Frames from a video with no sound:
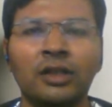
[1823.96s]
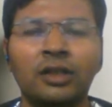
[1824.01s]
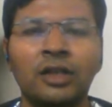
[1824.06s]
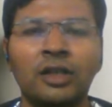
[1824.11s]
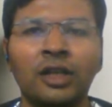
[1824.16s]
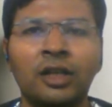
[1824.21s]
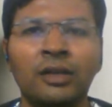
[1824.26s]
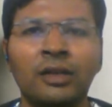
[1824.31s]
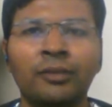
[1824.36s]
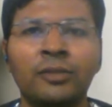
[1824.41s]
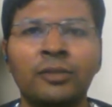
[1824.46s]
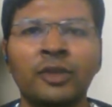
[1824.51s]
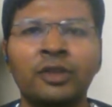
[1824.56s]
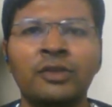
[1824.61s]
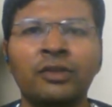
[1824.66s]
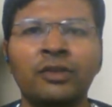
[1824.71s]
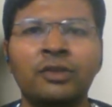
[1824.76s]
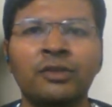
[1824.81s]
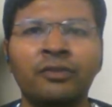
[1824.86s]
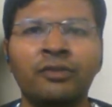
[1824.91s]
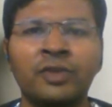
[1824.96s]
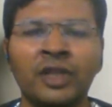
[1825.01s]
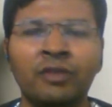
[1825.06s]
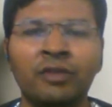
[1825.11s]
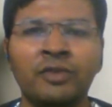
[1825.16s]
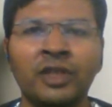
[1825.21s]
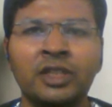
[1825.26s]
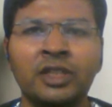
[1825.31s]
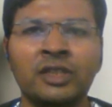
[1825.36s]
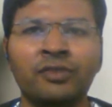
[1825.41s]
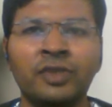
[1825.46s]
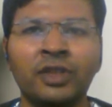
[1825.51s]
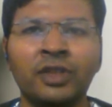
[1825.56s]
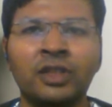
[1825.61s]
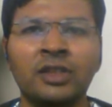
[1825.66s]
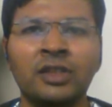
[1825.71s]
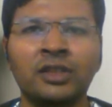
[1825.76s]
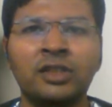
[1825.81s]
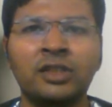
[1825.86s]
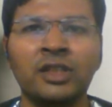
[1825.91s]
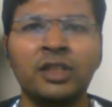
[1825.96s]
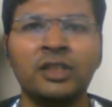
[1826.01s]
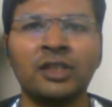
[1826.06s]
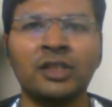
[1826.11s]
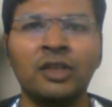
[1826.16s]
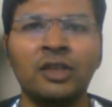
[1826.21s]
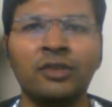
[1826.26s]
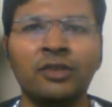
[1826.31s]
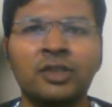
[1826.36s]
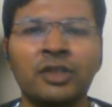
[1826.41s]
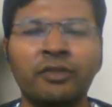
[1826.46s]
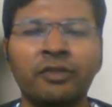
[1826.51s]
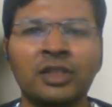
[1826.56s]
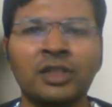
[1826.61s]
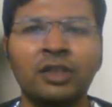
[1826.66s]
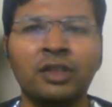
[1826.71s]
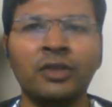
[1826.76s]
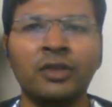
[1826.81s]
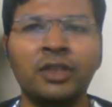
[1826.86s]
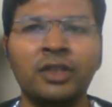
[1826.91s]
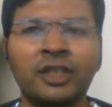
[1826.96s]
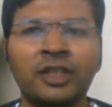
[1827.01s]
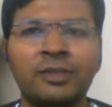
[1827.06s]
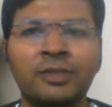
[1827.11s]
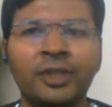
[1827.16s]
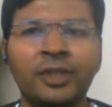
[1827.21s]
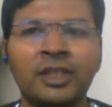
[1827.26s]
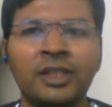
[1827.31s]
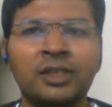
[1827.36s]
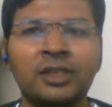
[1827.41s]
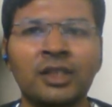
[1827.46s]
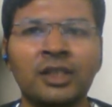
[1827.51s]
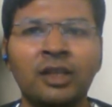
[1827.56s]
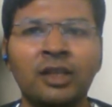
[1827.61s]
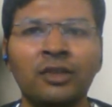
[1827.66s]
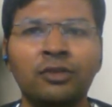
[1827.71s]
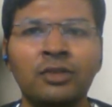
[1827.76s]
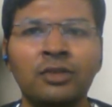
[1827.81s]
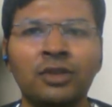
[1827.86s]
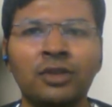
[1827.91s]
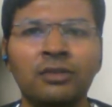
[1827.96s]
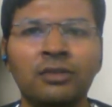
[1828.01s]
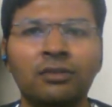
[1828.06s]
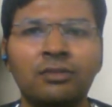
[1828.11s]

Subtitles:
I'm well versed with the Sales Cloud, Service Cloud, and Experience Cloud.